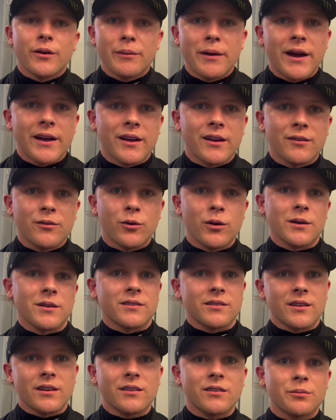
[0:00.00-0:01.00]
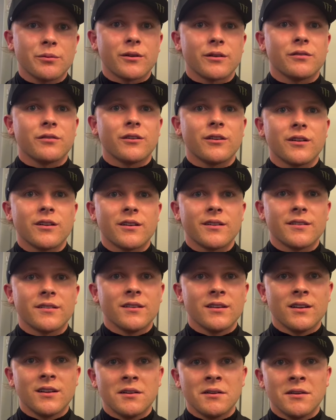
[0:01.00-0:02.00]
back at once, but it's pretty far. And
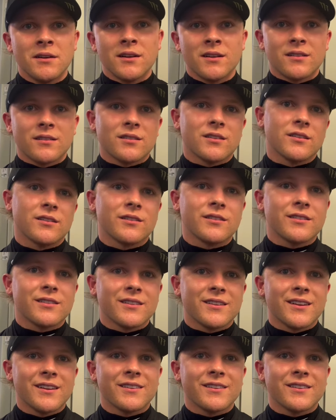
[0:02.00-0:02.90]
so it's